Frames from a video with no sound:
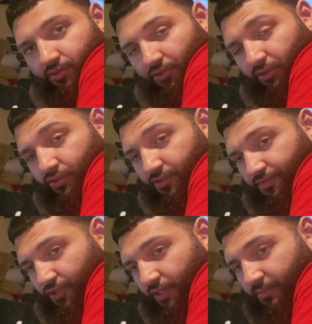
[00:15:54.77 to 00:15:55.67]
third
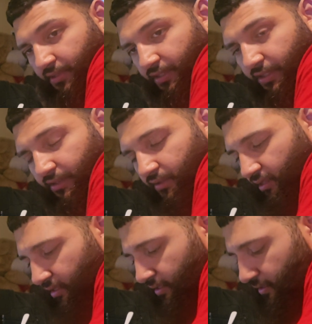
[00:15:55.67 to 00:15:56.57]
shift job tonight,
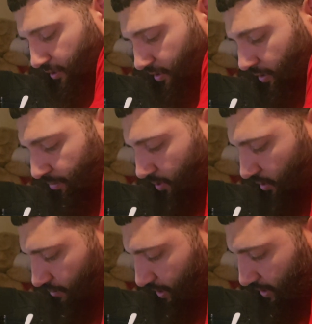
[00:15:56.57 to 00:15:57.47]
cleaning up
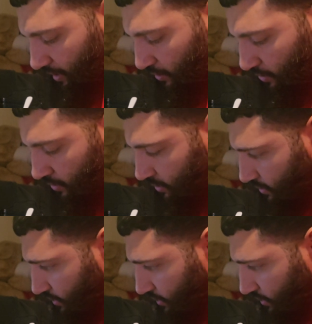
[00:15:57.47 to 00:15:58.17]
a McDonald's.